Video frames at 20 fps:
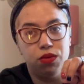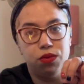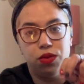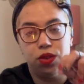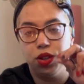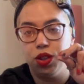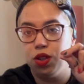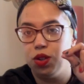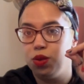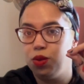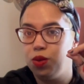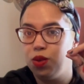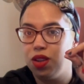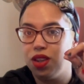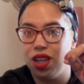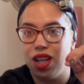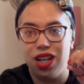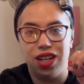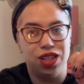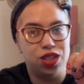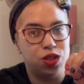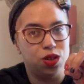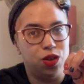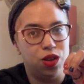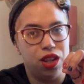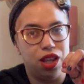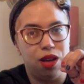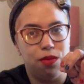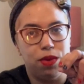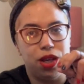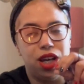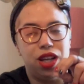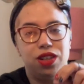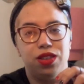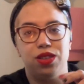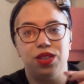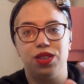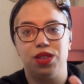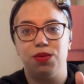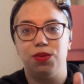for you, that is all that
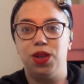matters.